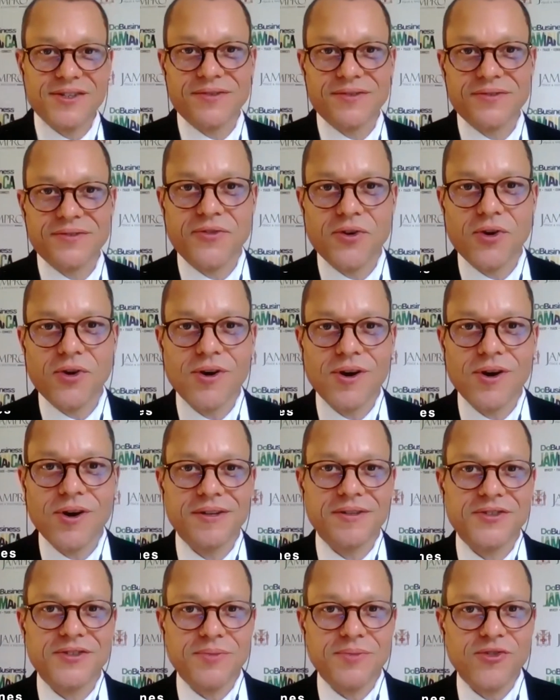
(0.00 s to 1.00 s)

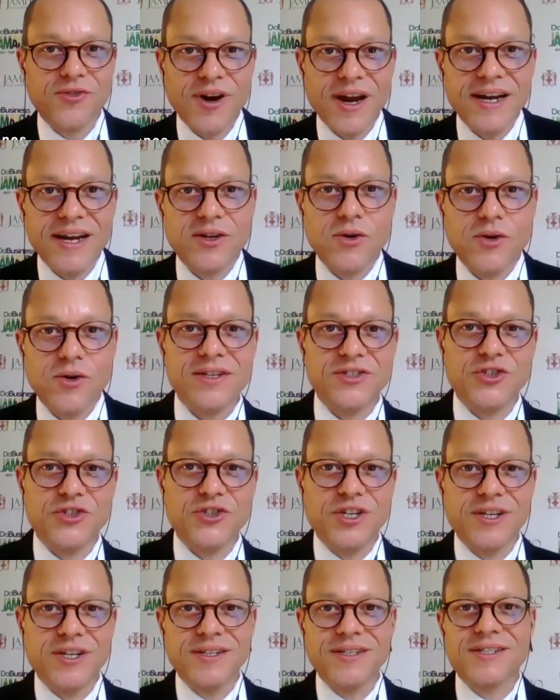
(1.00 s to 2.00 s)
For some great
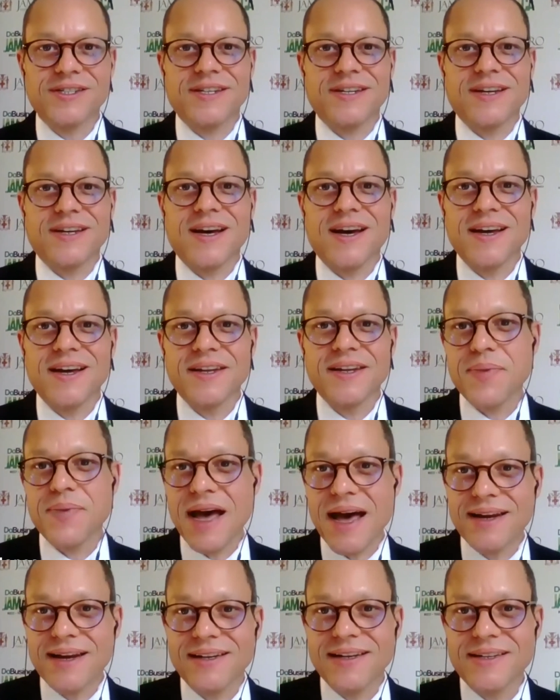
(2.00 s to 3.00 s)
questions, the
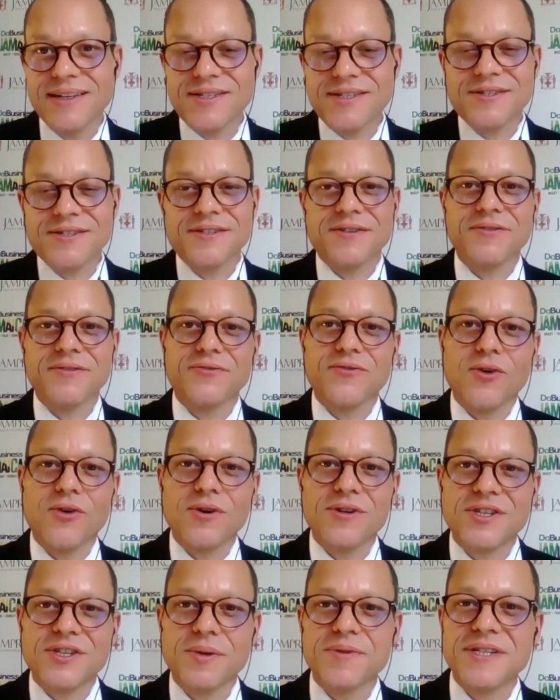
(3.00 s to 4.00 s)
panelists
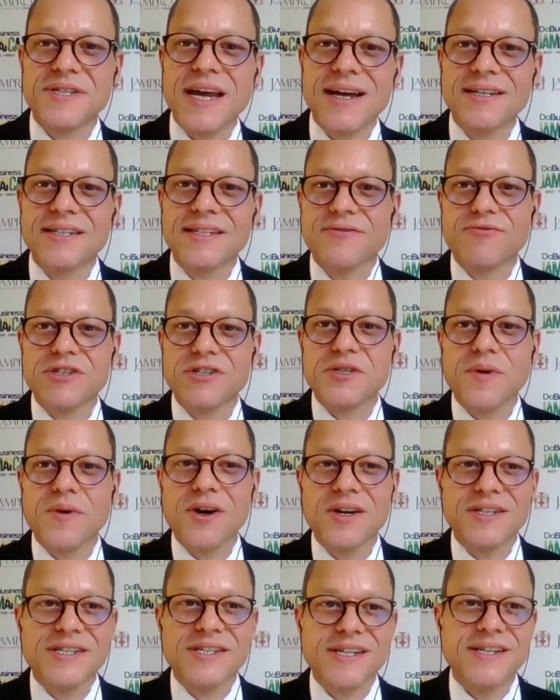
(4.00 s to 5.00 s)
for substantive
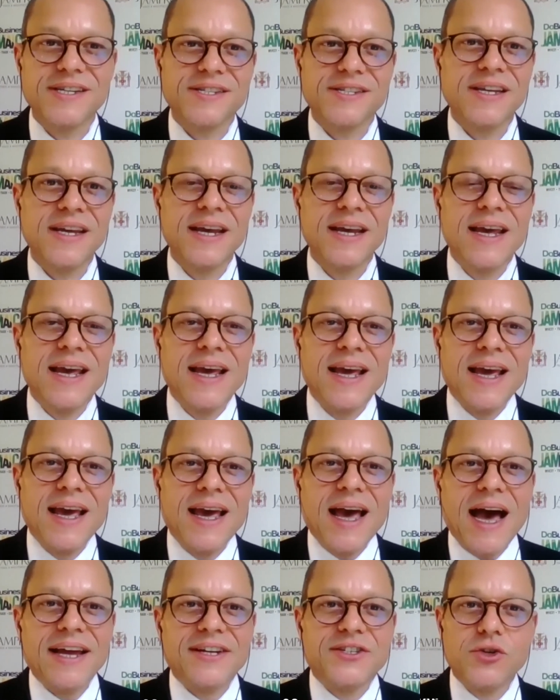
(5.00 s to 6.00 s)
responses.
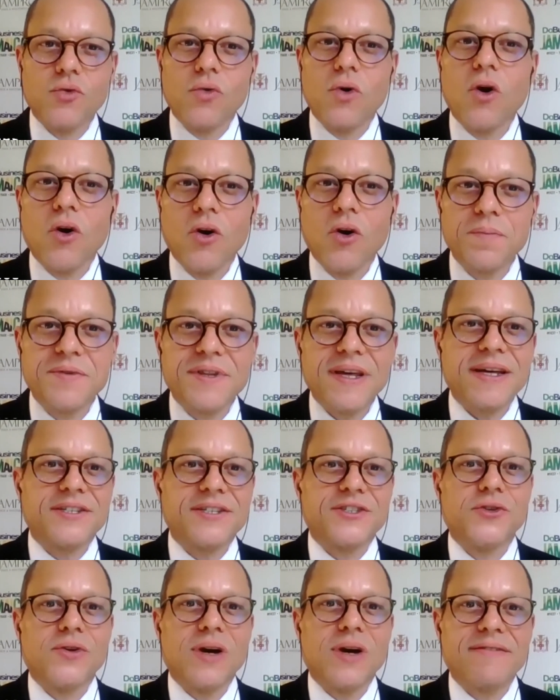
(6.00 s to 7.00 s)
I do hope
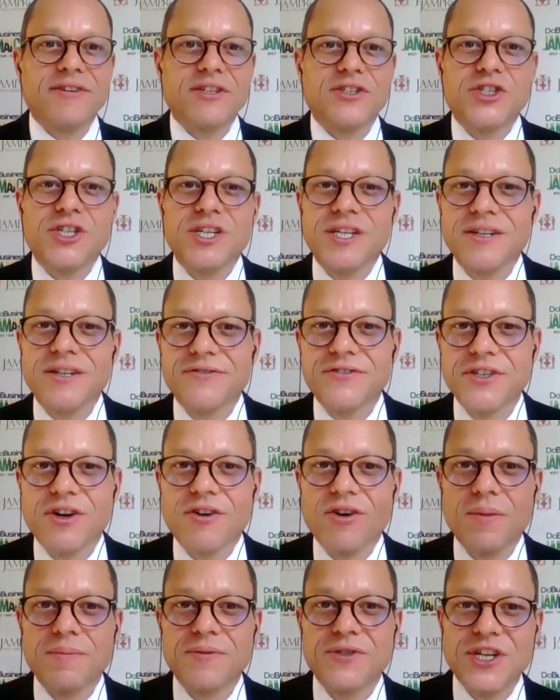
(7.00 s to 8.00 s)
that you have achieved
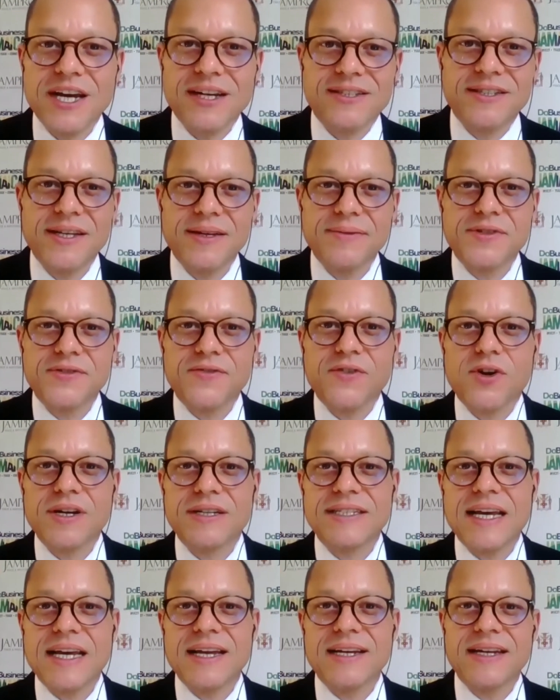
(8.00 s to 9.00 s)
your objectives for
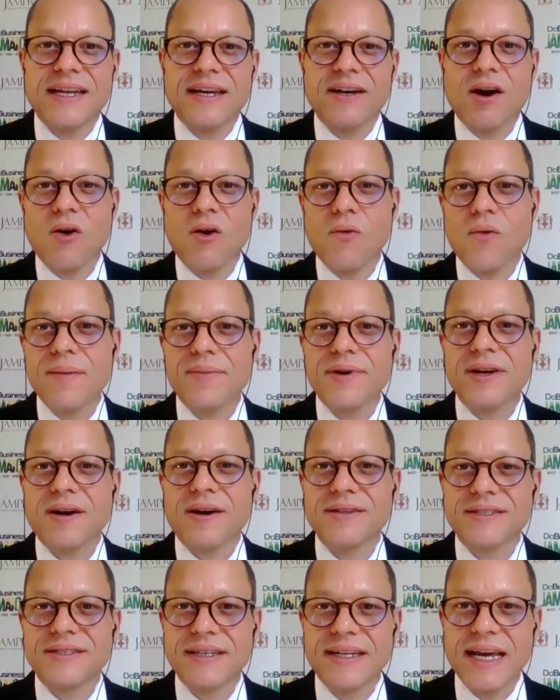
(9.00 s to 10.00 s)
attending our
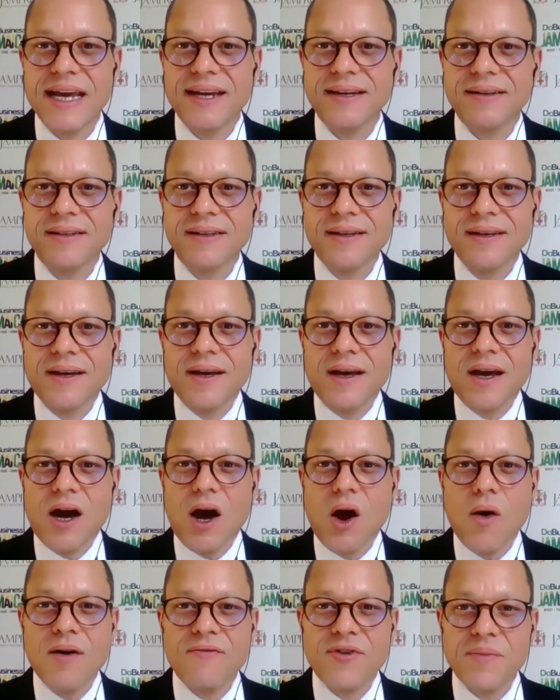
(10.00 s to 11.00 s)
webinar today.
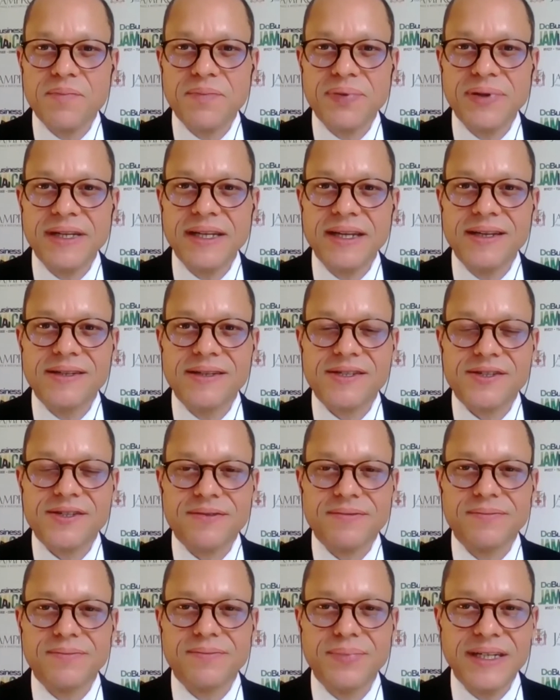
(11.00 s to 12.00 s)
However, please
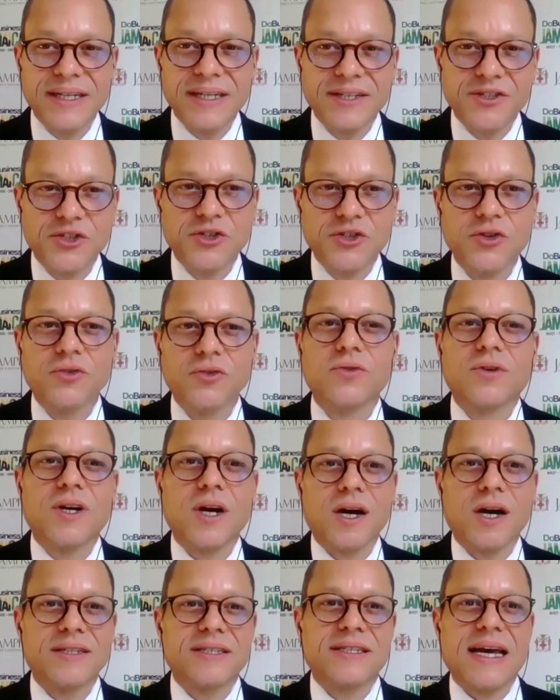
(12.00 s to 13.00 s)
do
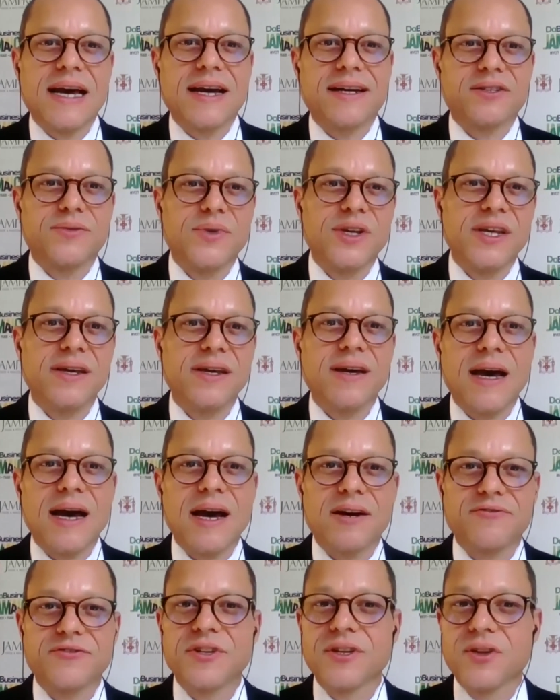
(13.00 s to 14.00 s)
contact me
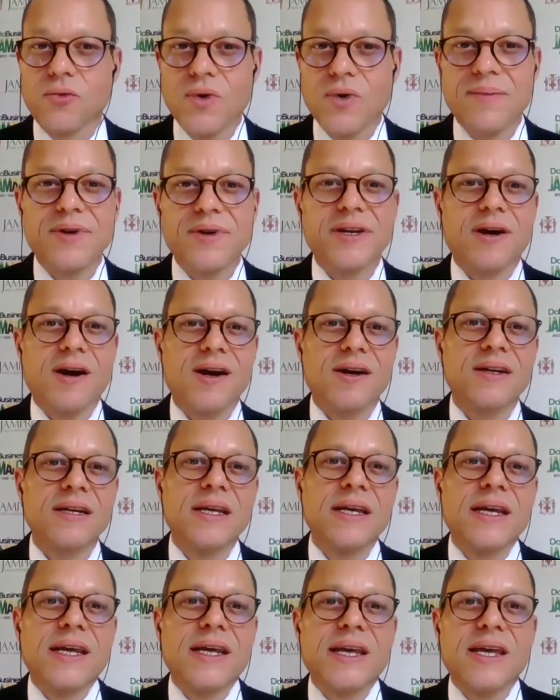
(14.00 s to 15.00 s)
after the webinar
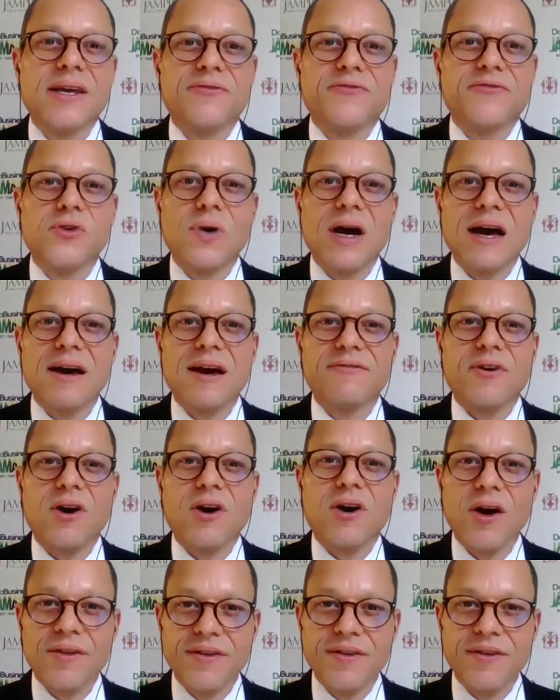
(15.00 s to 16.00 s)
if you have
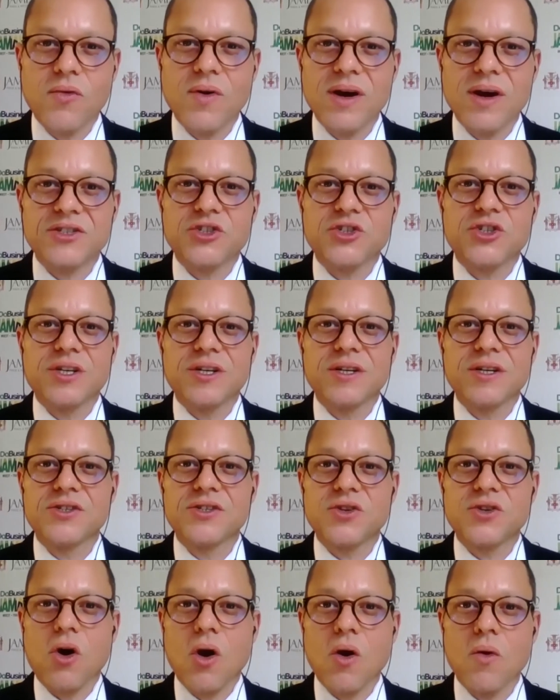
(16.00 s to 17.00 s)
other
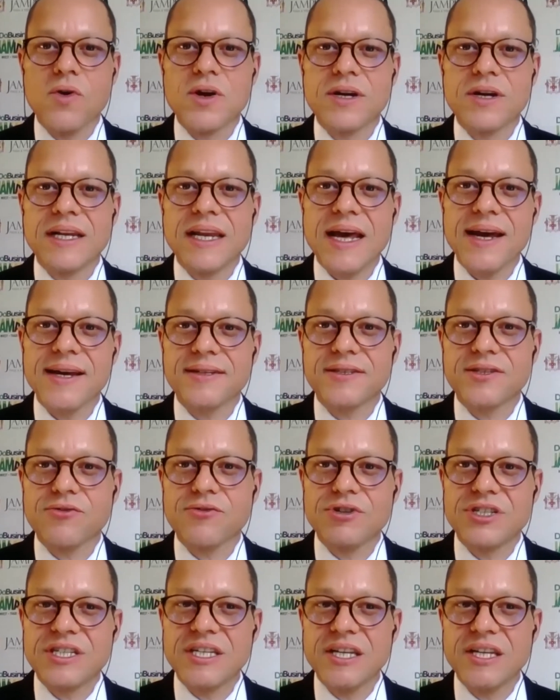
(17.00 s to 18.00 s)
questions or would like to
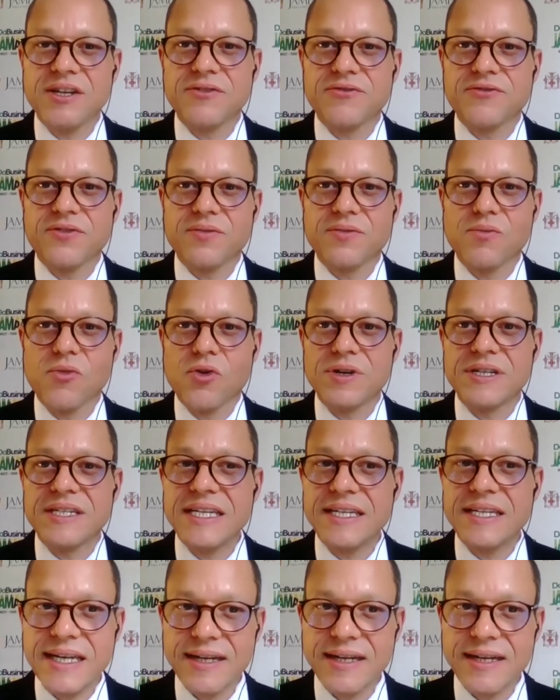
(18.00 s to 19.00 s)
receive more
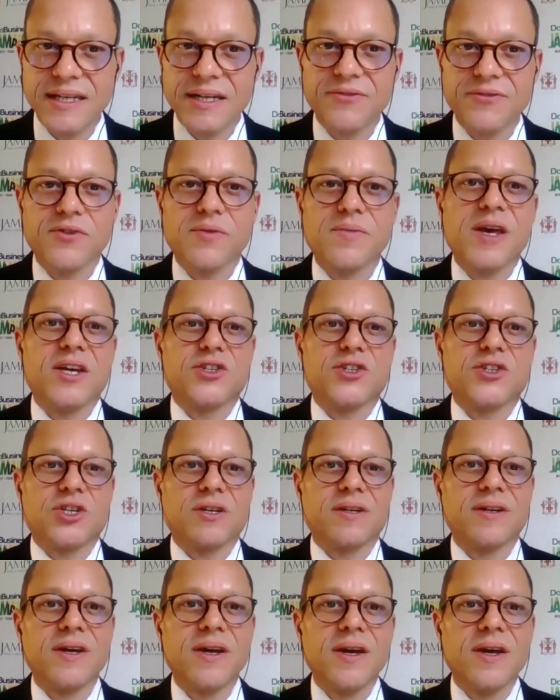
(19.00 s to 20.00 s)
detailed
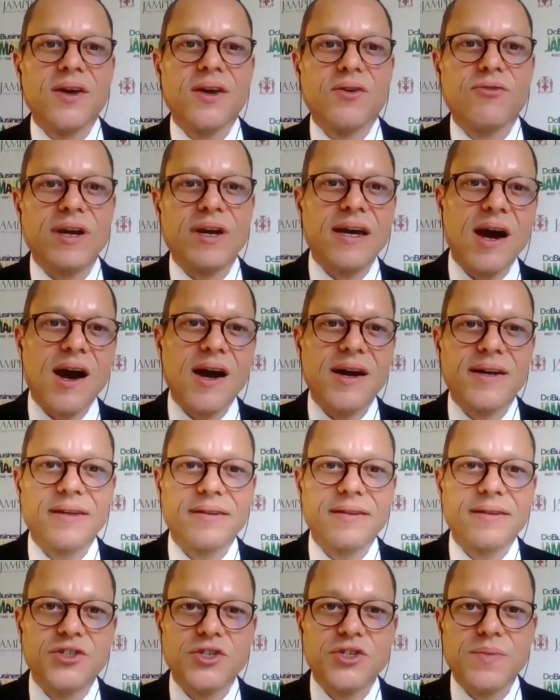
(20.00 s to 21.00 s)
information
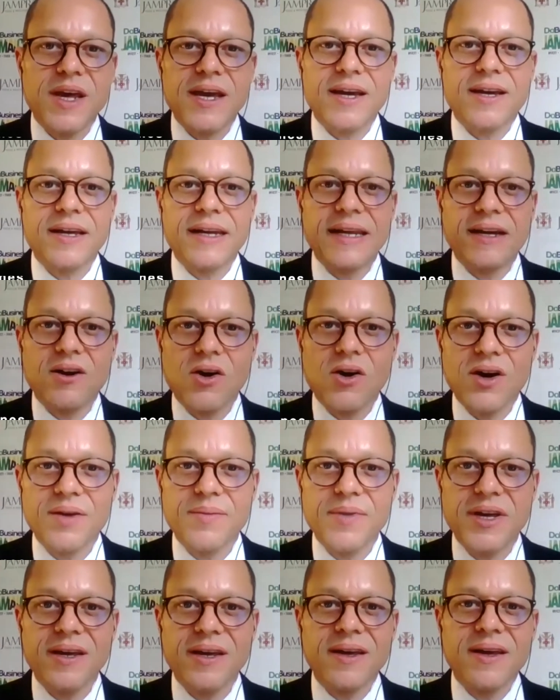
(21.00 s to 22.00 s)
regarding the Jamaican
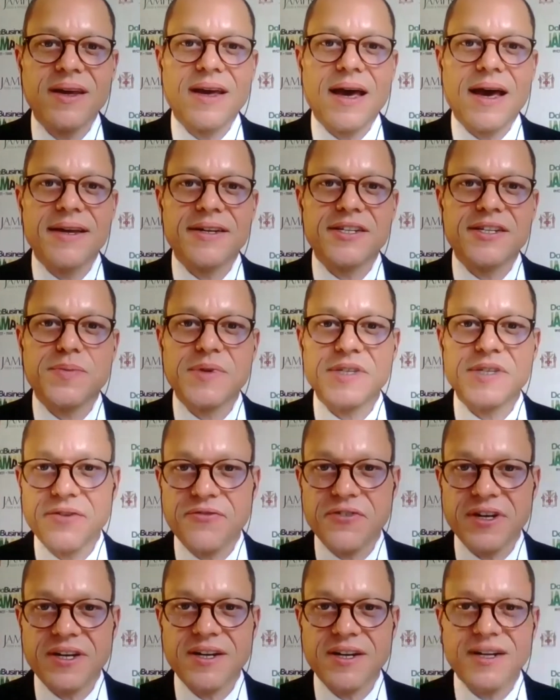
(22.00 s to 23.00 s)
economy and
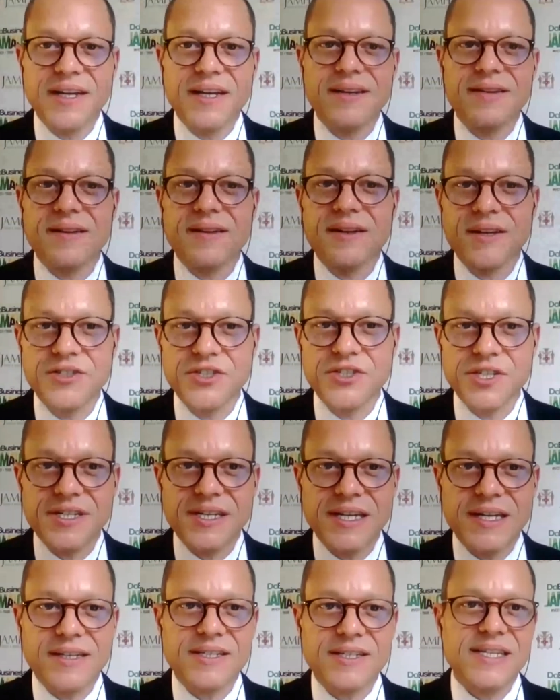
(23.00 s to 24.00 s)
specifically the
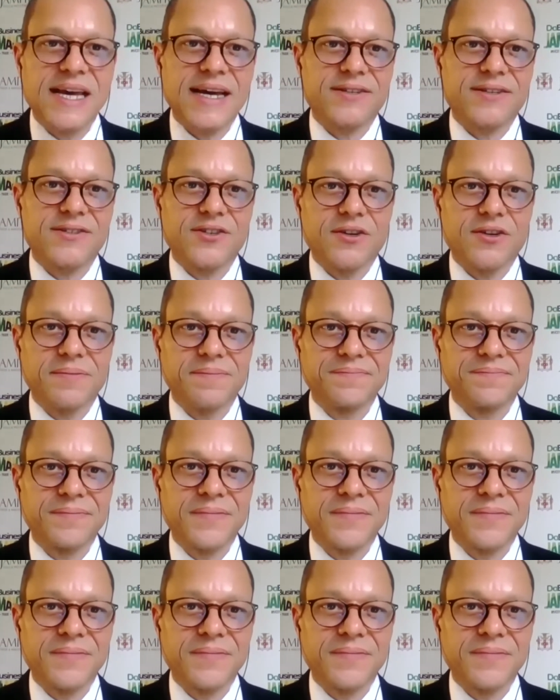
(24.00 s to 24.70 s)
logistics sector.